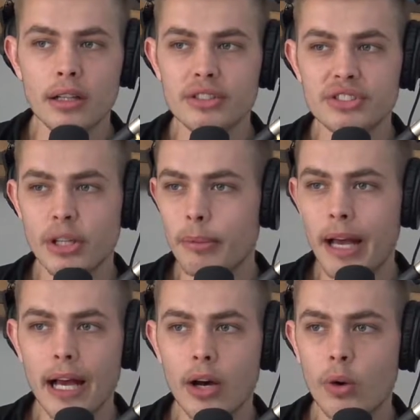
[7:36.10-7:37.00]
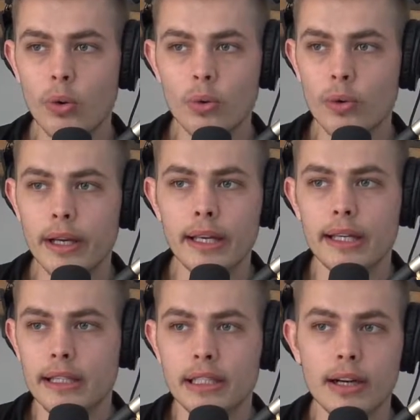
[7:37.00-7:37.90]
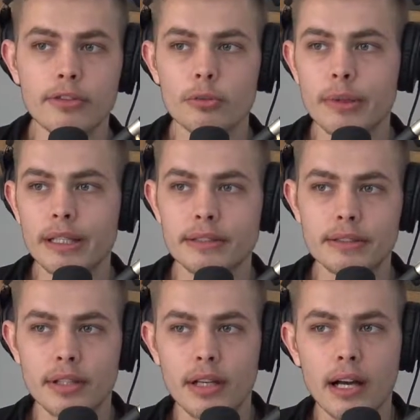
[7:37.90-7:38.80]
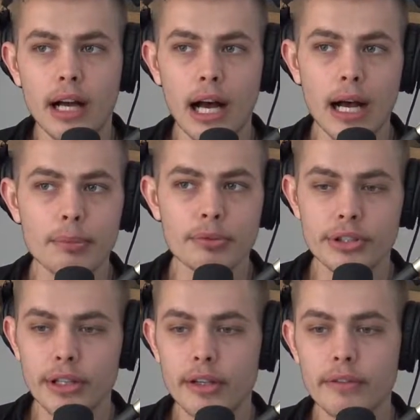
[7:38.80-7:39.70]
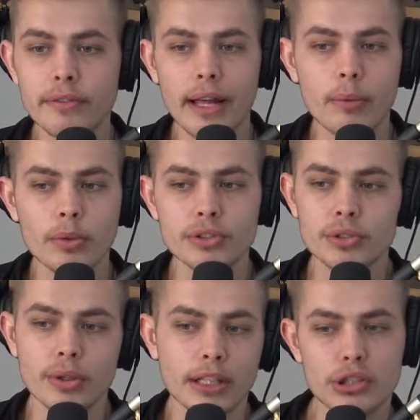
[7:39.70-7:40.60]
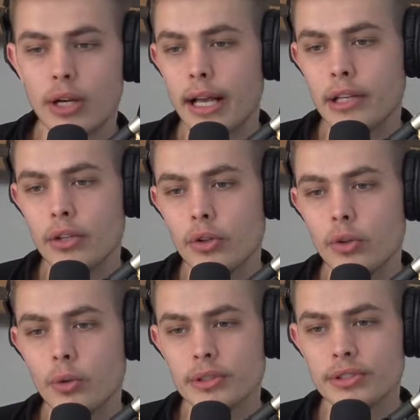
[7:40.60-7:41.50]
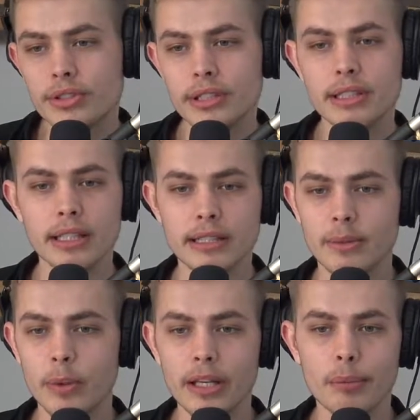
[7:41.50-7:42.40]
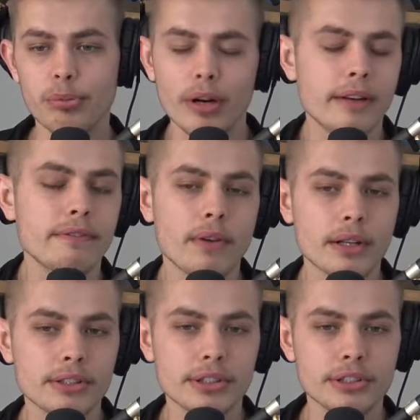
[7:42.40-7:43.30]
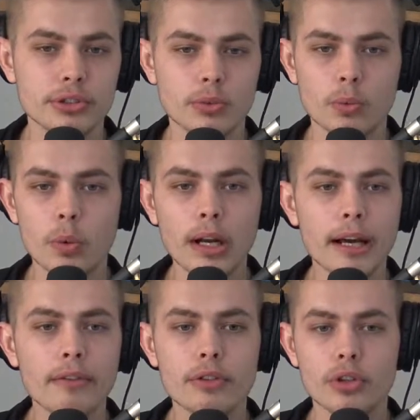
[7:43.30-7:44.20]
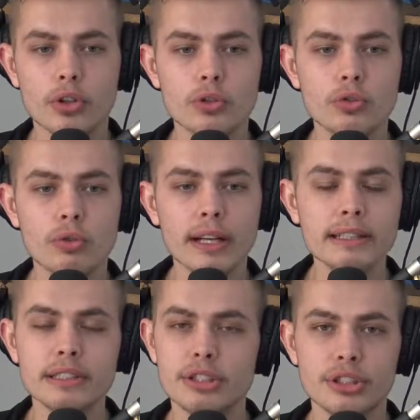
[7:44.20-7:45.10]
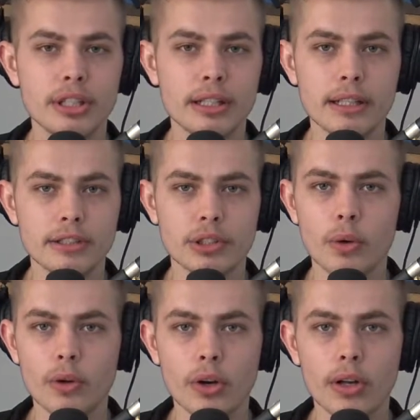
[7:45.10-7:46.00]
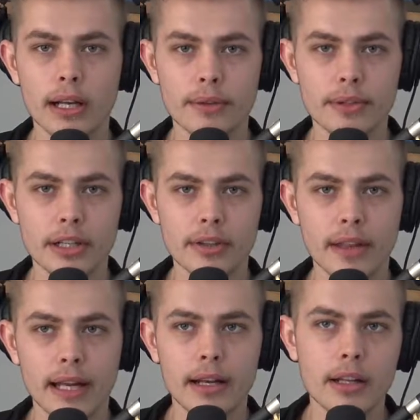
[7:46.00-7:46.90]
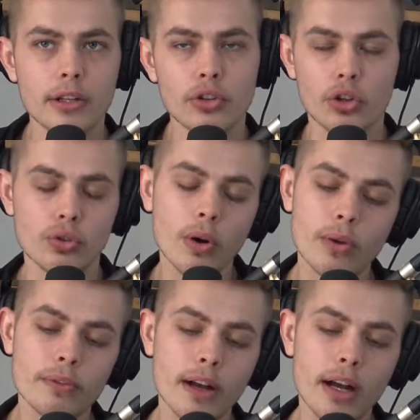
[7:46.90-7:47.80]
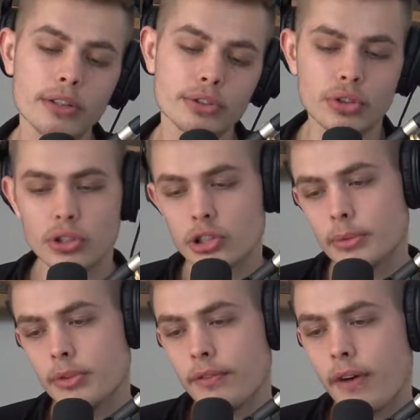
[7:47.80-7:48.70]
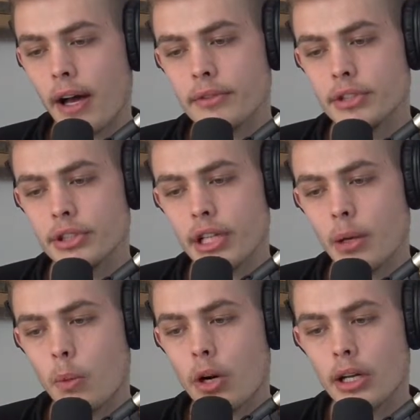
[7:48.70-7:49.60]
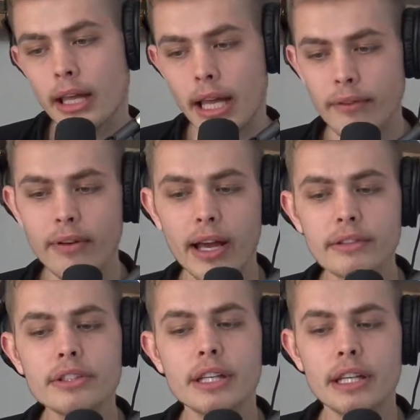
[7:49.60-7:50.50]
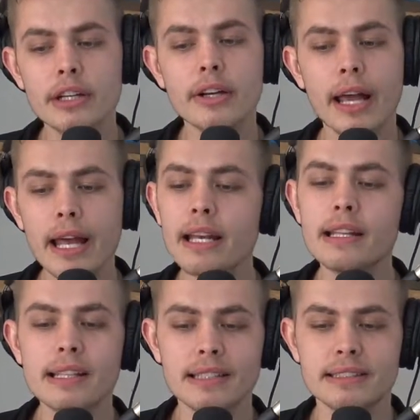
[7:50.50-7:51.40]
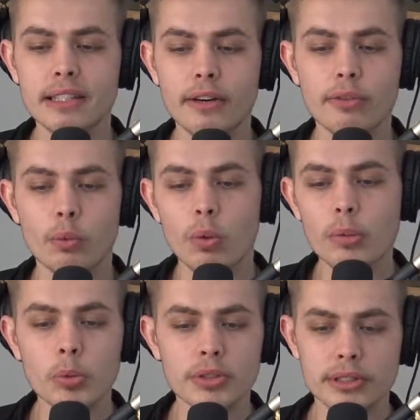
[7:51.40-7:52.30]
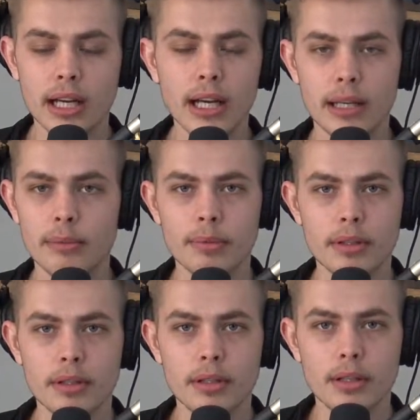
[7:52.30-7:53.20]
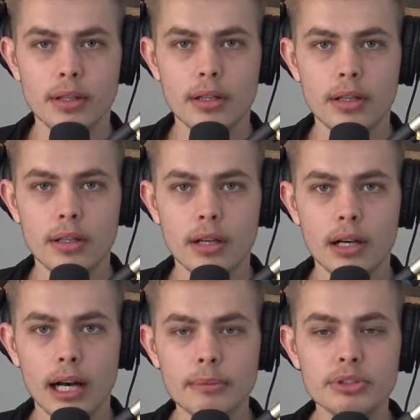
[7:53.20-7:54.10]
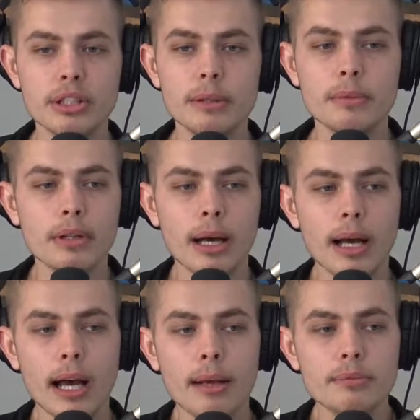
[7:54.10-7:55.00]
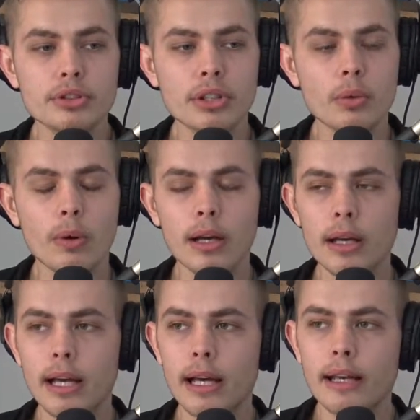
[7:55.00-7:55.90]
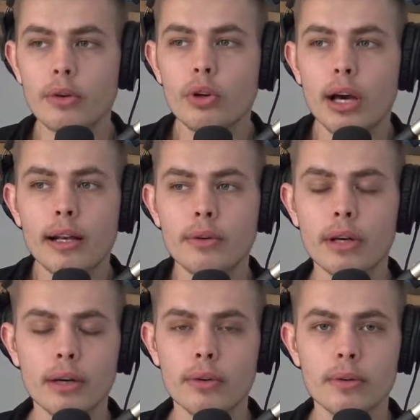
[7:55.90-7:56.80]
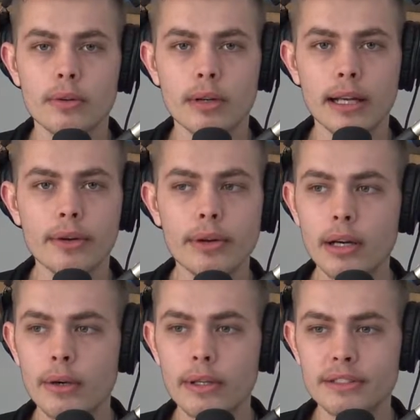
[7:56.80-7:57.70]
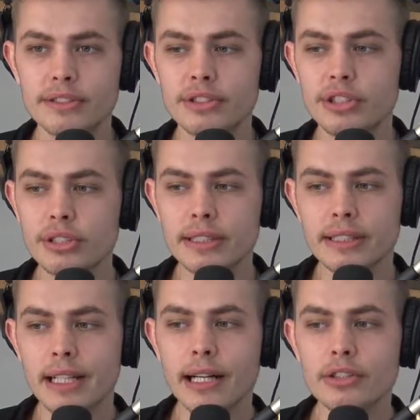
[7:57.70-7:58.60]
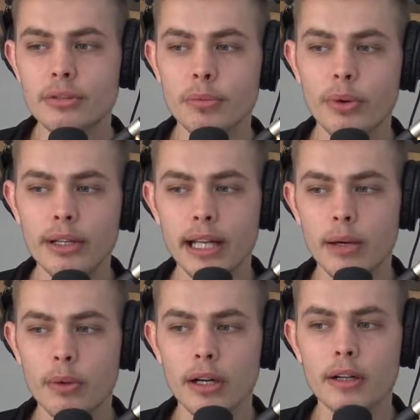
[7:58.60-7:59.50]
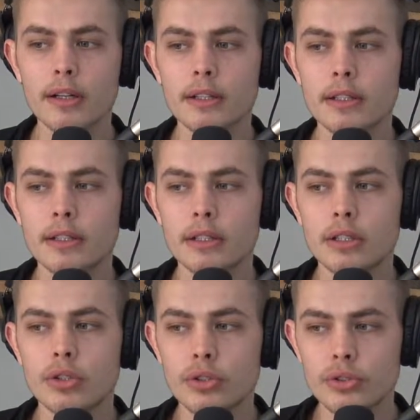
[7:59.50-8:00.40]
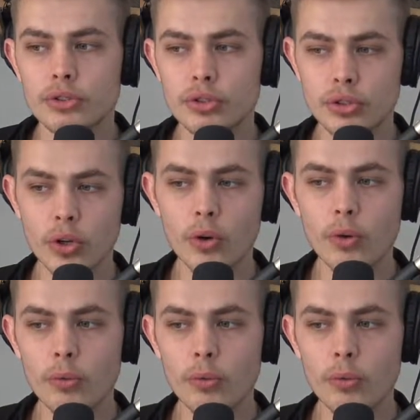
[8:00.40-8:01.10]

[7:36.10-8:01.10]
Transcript: somehow a government operative that wants to like track you, wants to see like the way your brain functions, or whatever the crazy shit that's going on out there that the coronavirus is hooked up to 5G network. Like if I have to hear any of that stuff one more time, I'm just gonna I, I'm just gonna I, I don't know I don't know. I don't know. It's just it's gotten to the point now where so